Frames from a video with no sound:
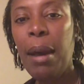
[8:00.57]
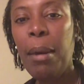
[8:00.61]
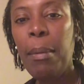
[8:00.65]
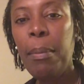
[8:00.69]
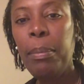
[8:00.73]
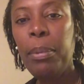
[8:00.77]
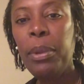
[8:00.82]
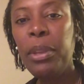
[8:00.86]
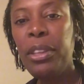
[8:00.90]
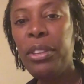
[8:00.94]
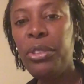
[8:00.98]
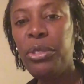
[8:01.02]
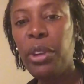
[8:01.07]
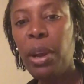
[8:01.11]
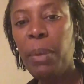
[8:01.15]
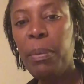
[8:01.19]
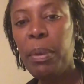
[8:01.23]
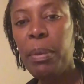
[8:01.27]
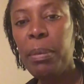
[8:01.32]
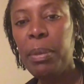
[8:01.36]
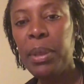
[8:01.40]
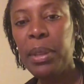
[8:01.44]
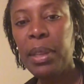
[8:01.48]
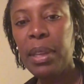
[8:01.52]
please drop
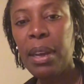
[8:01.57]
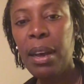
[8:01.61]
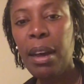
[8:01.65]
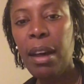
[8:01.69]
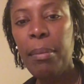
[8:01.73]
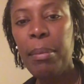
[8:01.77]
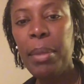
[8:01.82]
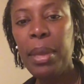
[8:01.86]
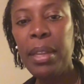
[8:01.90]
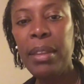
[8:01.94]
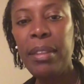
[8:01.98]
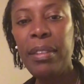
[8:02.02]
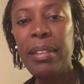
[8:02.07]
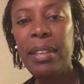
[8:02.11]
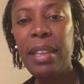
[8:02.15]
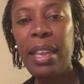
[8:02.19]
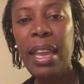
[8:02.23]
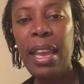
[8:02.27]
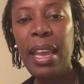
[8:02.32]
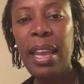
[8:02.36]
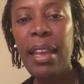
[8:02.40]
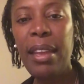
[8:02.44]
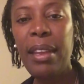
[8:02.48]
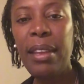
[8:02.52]
them in the comments.
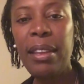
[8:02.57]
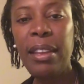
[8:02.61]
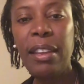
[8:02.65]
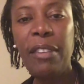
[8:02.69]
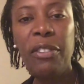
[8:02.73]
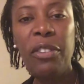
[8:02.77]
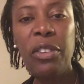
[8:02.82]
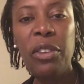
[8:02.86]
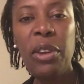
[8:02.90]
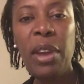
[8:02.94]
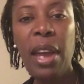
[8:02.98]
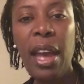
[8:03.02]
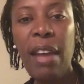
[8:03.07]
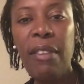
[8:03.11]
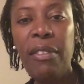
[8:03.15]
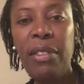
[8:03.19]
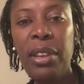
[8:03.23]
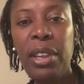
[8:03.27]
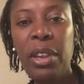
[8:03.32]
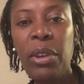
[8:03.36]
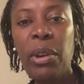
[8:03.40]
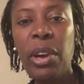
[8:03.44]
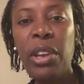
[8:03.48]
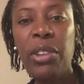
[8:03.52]
And if you have
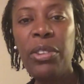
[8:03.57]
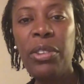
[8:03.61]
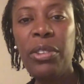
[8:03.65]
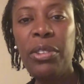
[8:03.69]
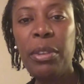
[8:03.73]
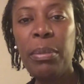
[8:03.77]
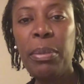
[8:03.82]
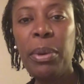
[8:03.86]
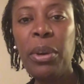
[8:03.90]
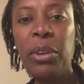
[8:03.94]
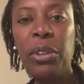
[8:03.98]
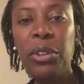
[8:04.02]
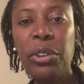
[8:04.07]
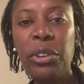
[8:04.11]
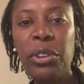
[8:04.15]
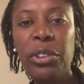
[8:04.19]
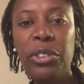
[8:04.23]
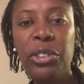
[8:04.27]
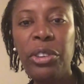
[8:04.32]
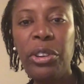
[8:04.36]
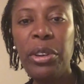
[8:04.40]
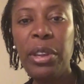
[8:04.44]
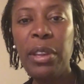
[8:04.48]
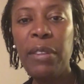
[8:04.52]
any questions about your
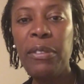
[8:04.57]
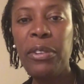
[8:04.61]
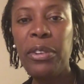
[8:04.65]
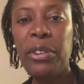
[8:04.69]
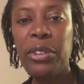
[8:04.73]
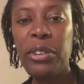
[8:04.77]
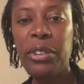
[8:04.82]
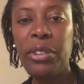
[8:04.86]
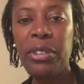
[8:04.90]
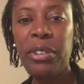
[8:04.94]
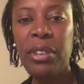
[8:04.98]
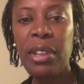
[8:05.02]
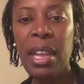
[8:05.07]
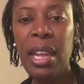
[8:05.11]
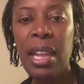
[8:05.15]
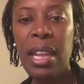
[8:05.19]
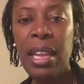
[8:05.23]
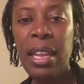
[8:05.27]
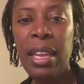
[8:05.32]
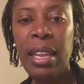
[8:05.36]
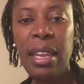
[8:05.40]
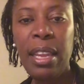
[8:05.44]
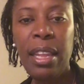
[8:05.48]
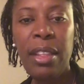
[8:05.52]
journey, if you're just
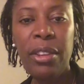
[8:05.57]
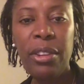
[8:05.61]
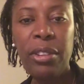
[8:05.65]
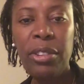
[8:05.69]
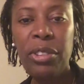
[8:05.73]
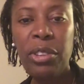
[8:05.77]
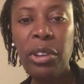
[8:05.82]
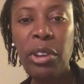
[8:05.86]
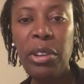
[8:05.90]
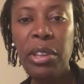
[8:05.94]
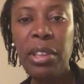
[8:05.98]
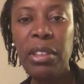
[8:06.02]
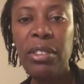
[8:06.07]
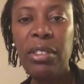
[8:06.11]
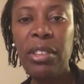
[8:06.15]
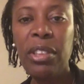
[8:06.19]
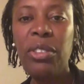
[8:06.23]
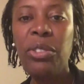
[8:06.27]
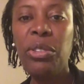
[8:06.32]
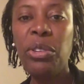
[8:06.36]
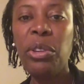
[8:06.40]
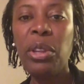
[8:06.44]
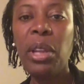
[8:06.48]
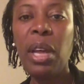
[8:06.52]
either starting
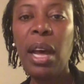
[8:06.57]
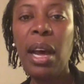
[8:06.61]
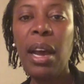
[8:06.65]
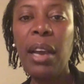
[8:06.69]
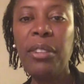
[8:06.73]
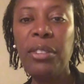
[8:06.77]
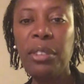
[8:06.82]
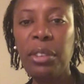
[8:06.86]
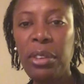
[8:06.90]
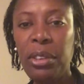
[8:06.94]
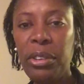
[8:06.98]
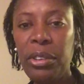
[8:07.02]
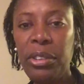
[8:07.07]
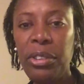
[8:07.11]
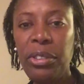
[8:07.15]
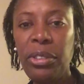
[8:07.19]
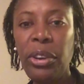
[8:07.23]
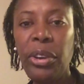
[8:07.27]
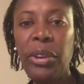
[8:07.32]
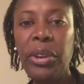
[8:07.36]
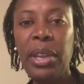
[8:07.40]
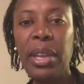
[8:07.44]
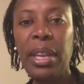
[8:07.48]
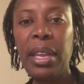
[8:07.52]
sister locks or you're
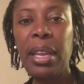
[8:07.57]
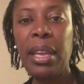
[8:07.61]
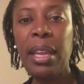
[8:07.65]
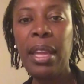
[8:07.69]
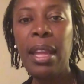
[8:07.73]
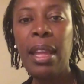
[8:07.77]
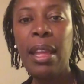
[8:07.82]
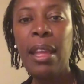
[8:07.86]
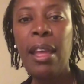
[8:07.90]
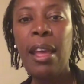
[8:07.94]
starting